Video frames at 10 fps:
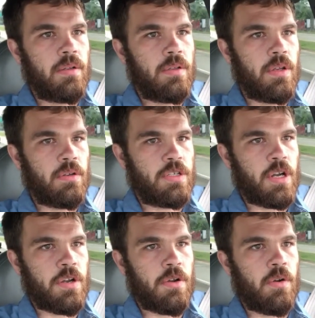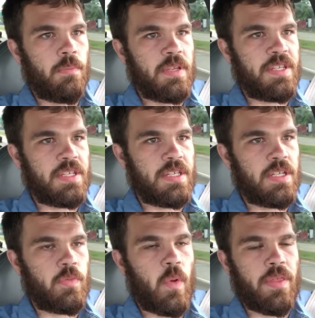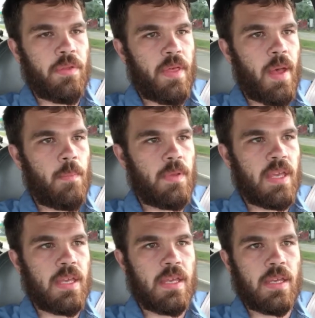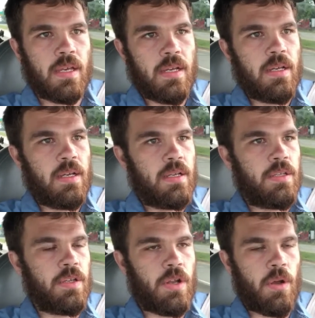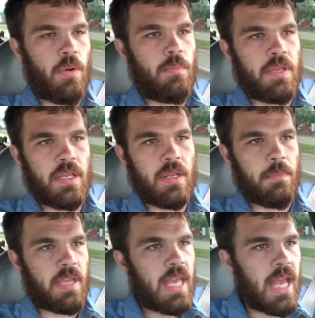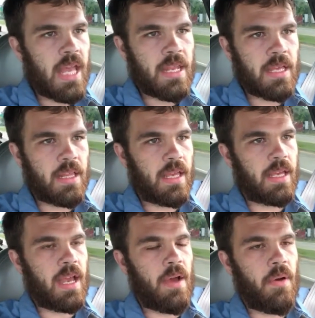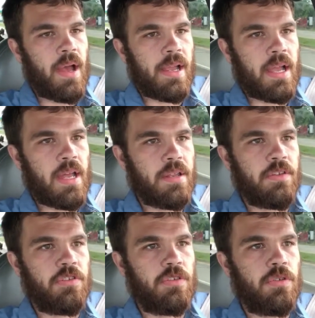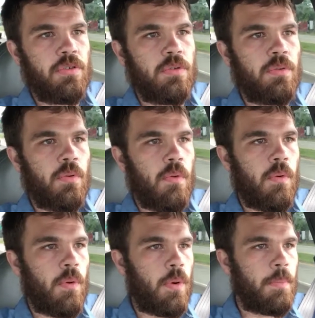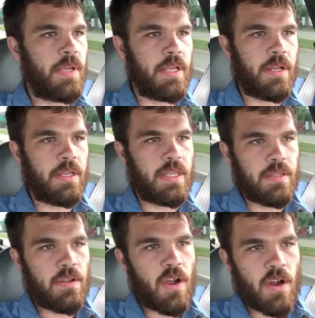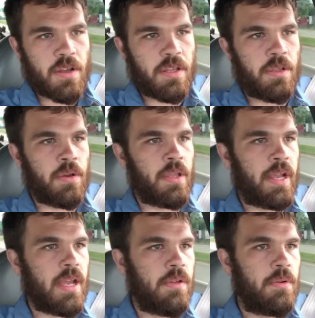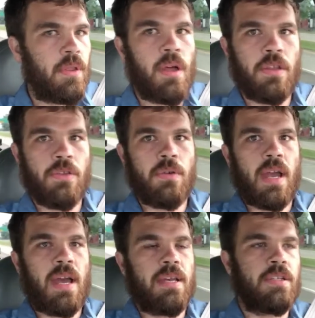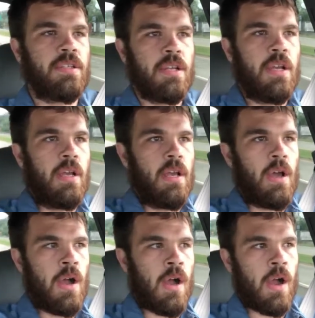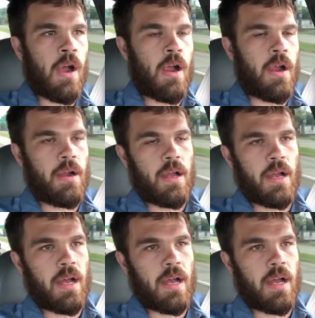you know, starting your own businesses, whether that be, you know, being a mechanic like how I kind of do, or being a car dealer like I know a lot of you guys are,